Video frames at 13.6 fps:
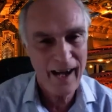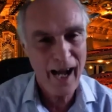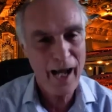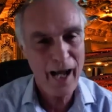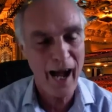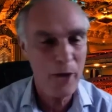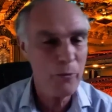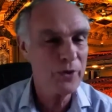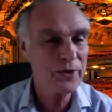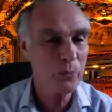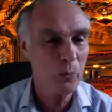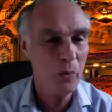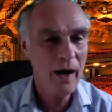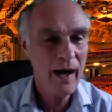Yeah,
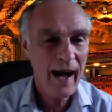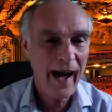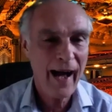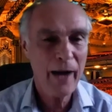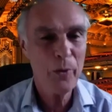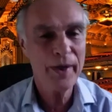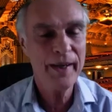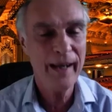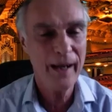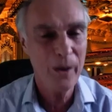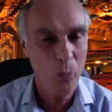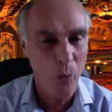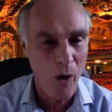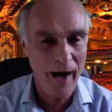I would
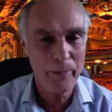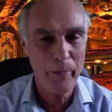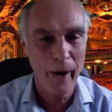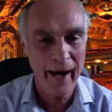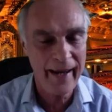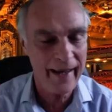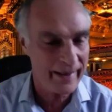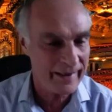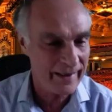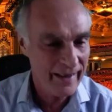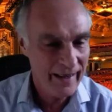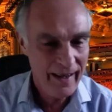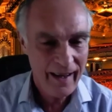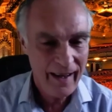walk by it
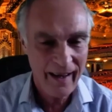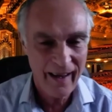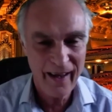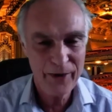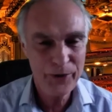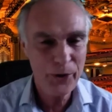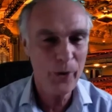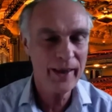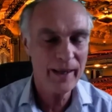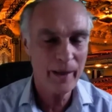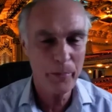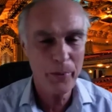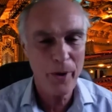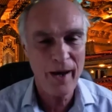during the
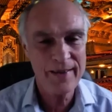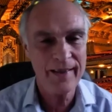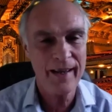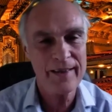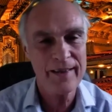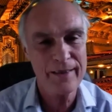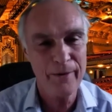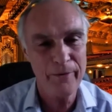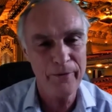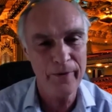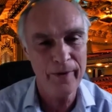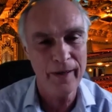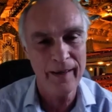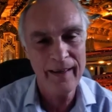process of
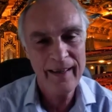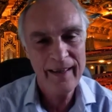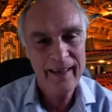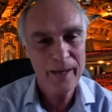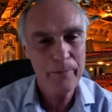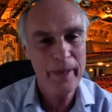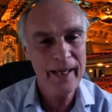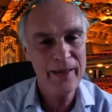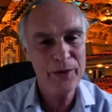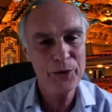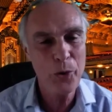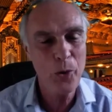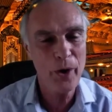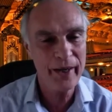it being
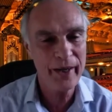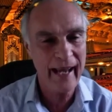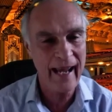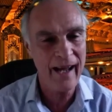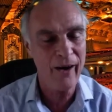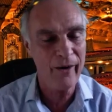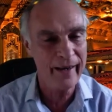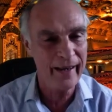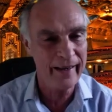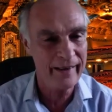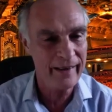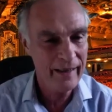torn down,